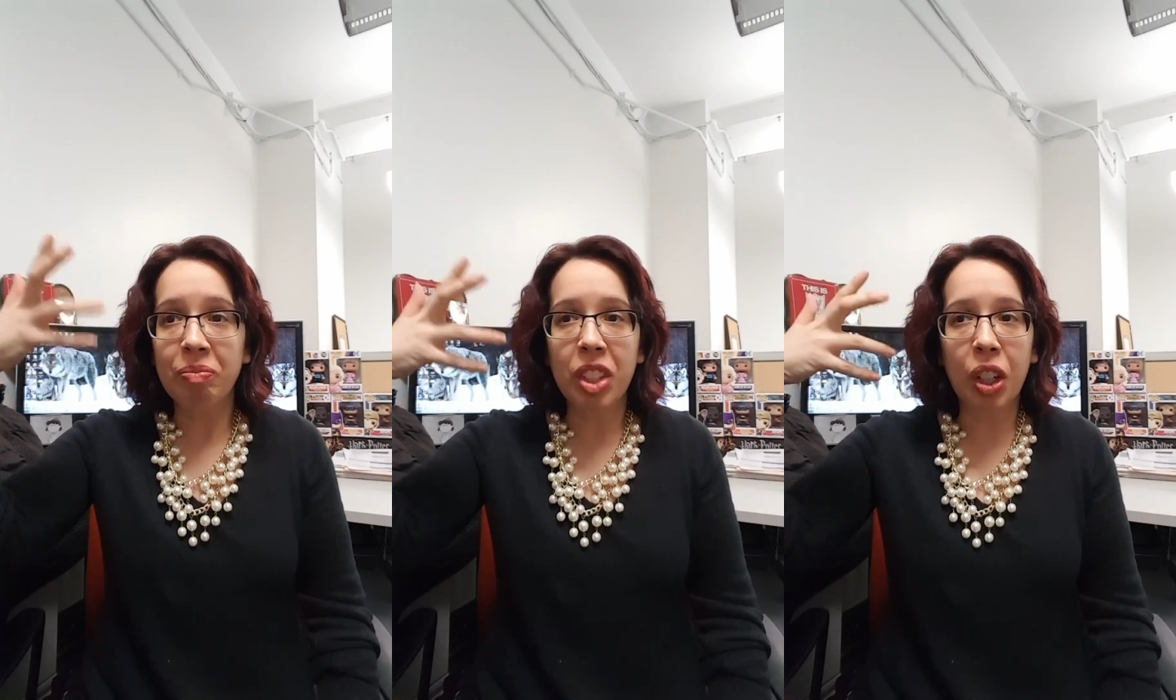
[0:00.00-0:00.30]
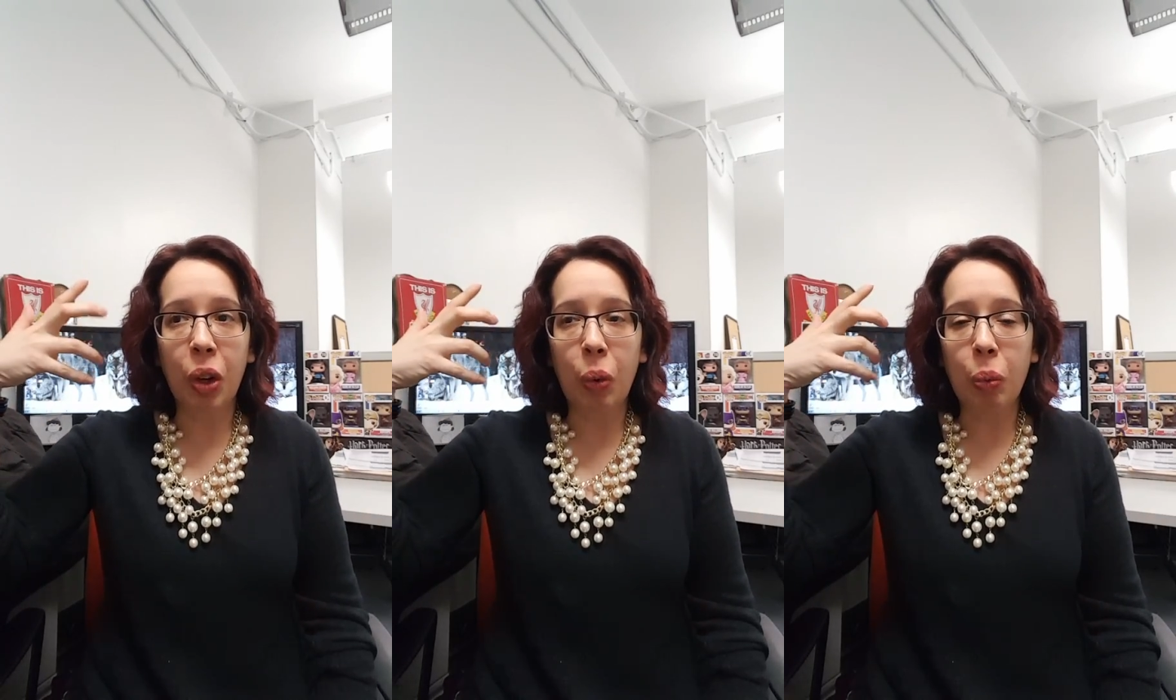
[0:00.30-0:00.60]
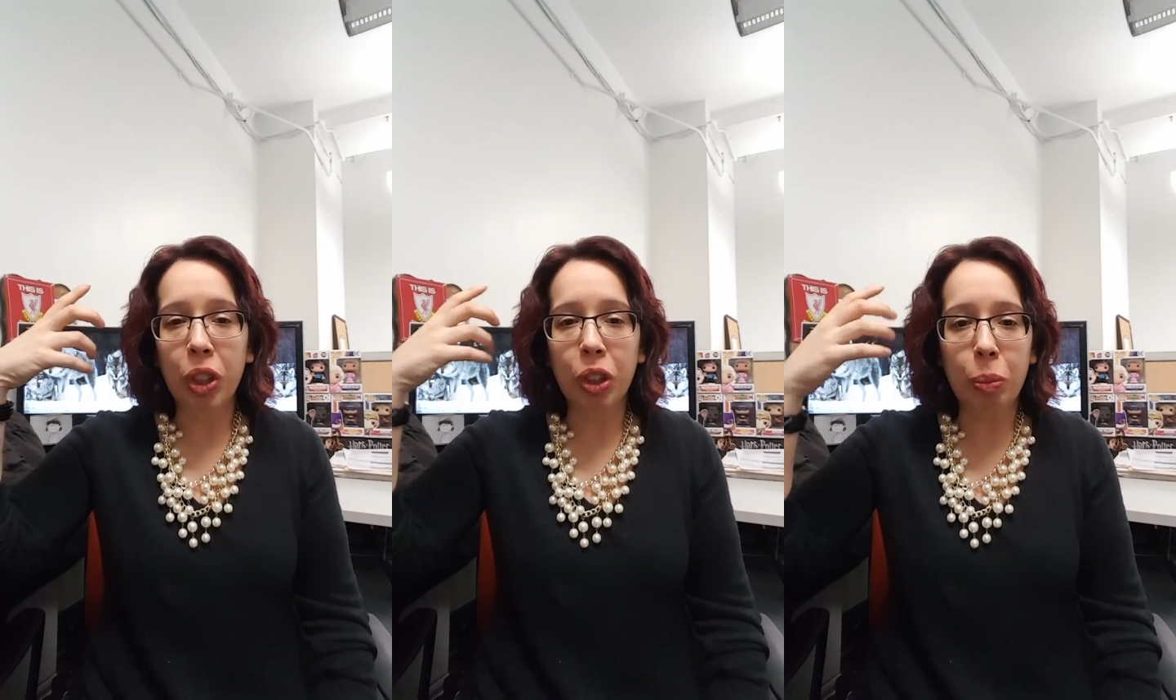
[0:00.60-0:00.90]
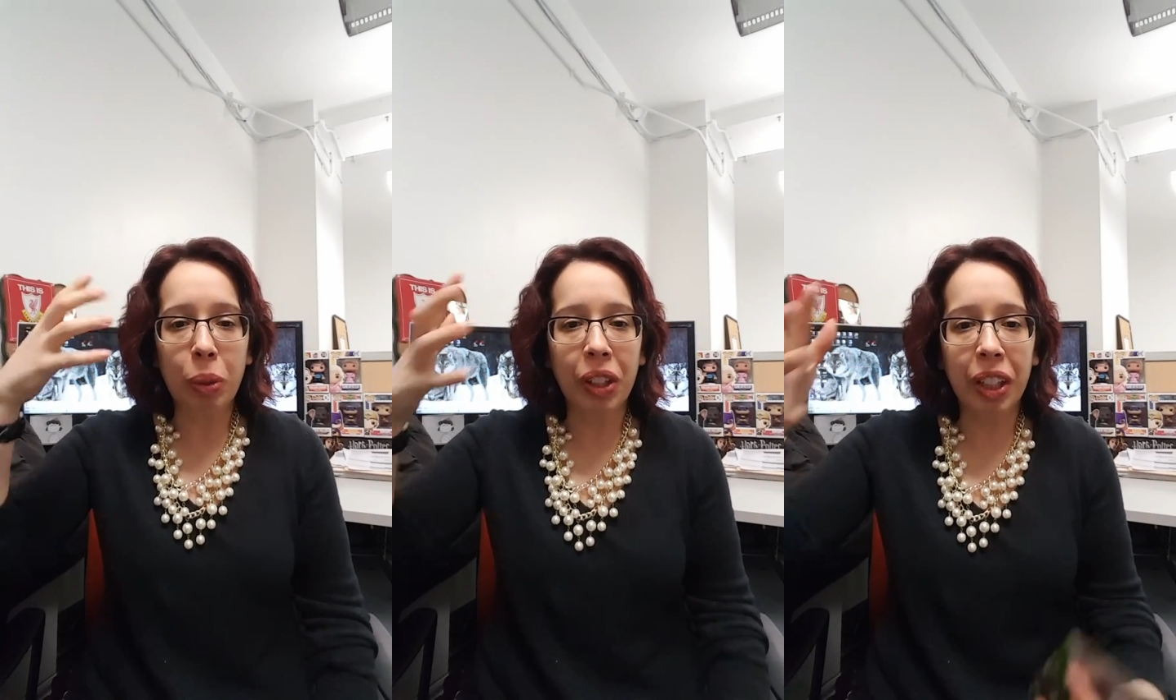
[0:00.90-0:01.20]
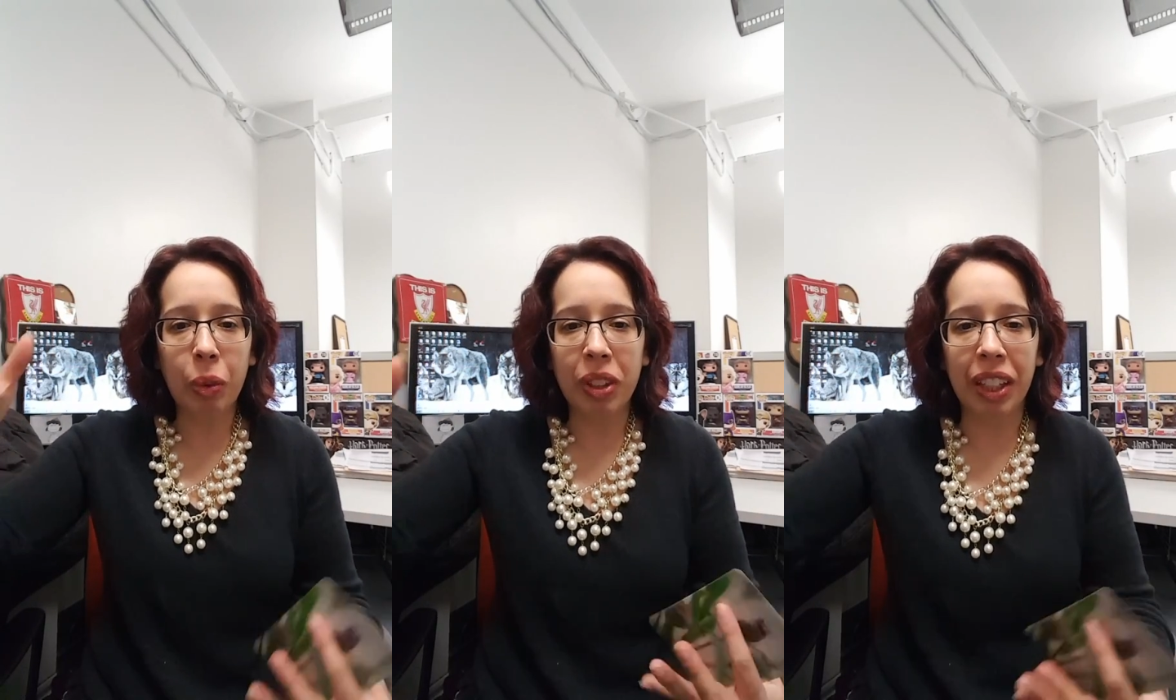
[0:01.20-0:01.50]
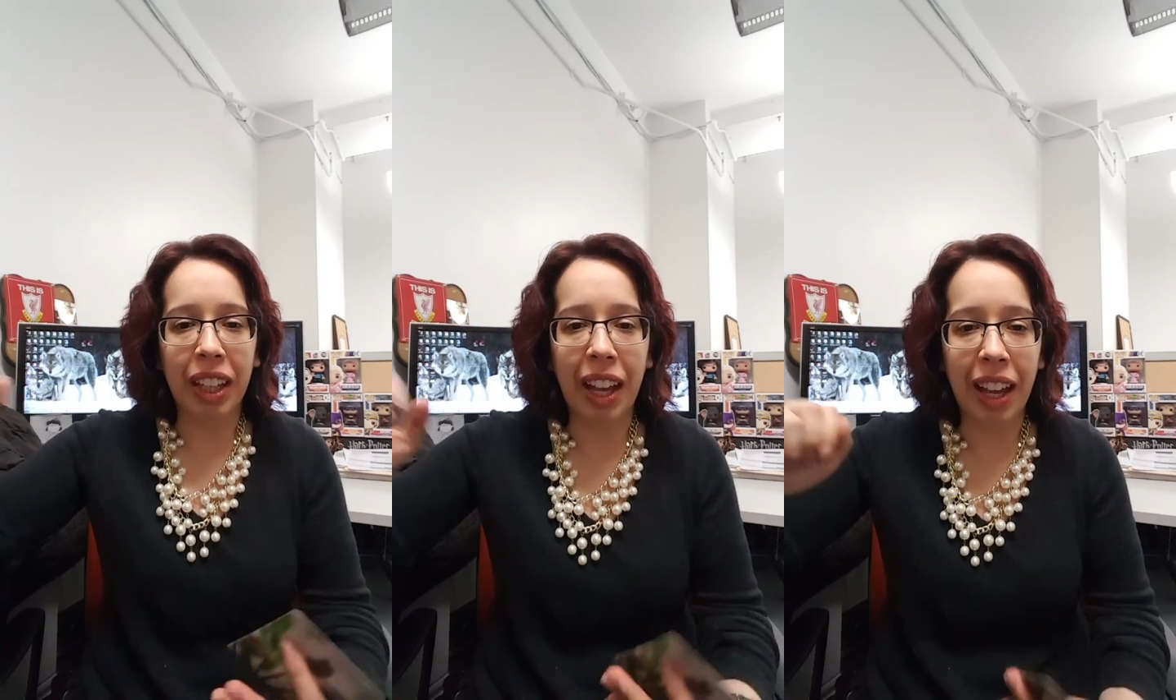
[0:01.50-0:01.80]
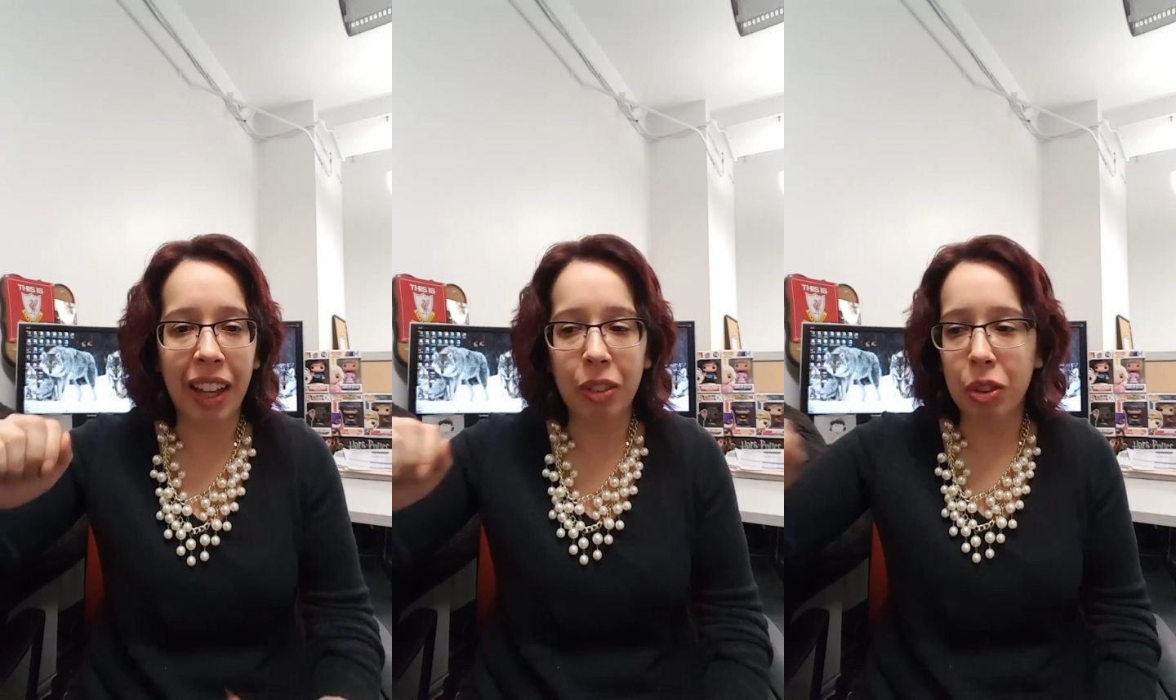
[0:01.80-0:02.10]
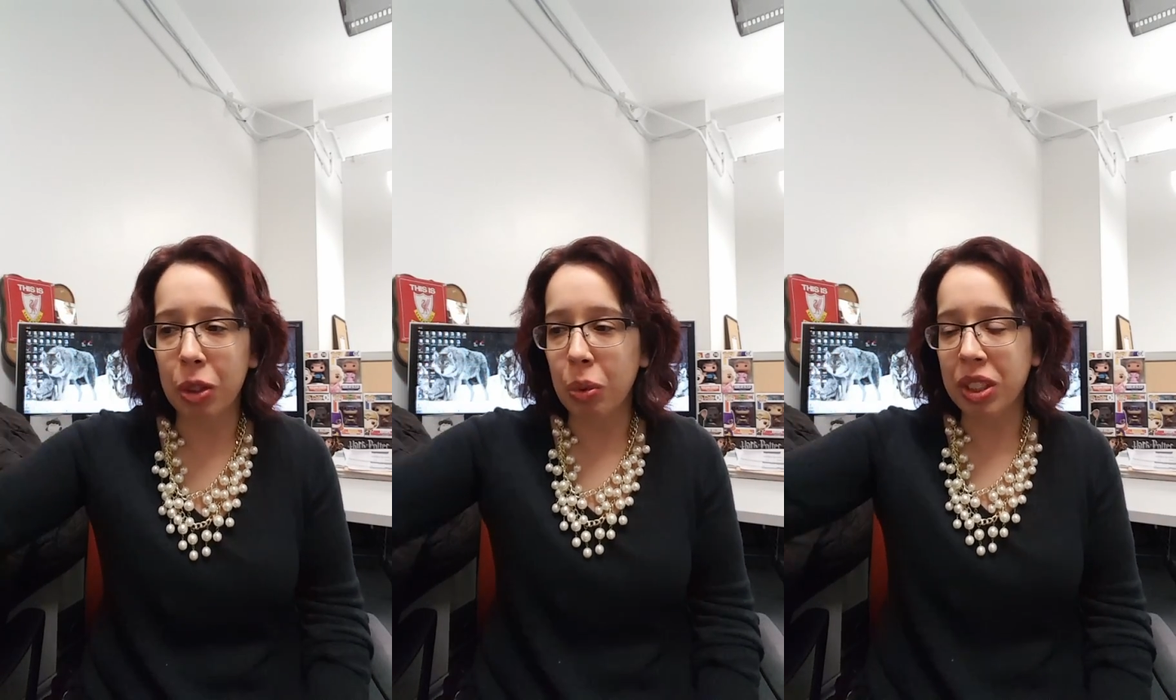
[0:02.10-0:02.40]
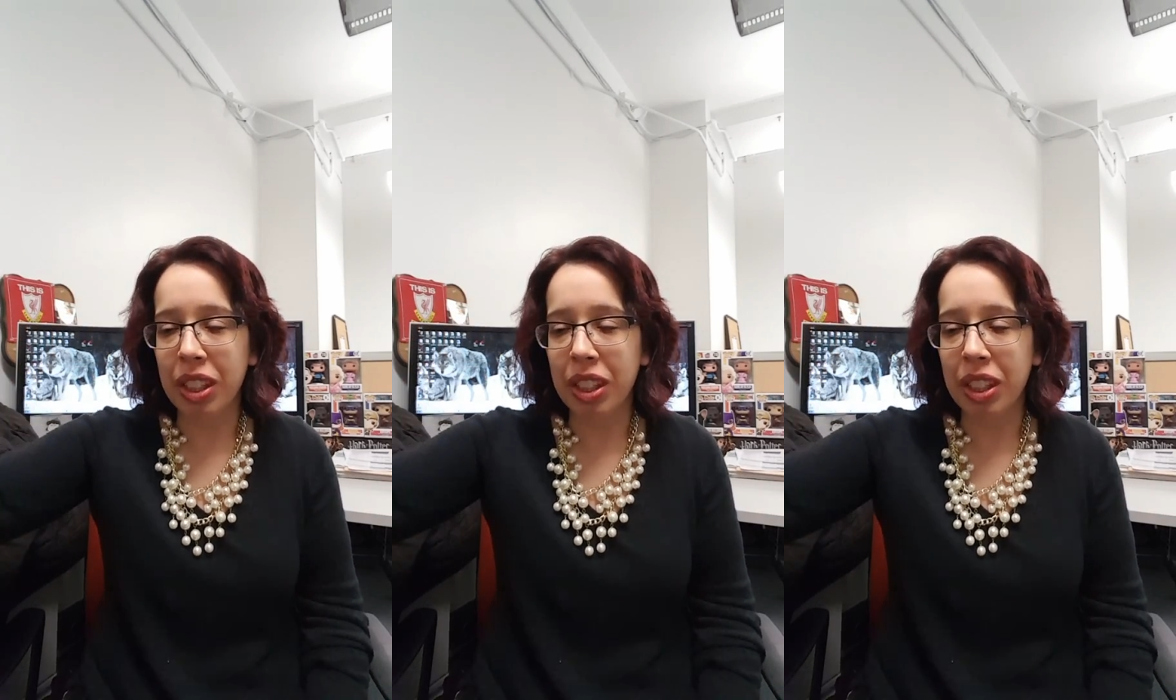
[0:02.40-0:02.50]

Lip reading: you know, when you're playing with a cat, or you went